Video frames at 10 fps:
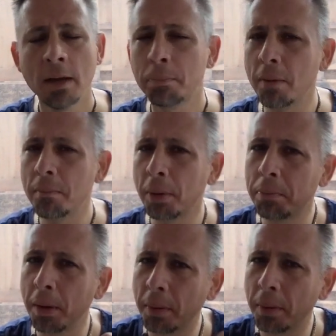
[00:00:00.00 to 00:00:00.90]
But
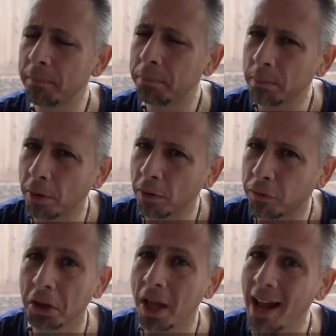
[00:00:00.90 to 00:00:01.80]
for
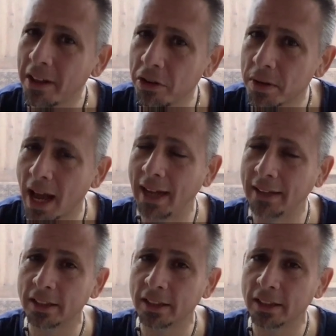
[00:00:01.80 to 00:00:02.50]
a lot of you guys,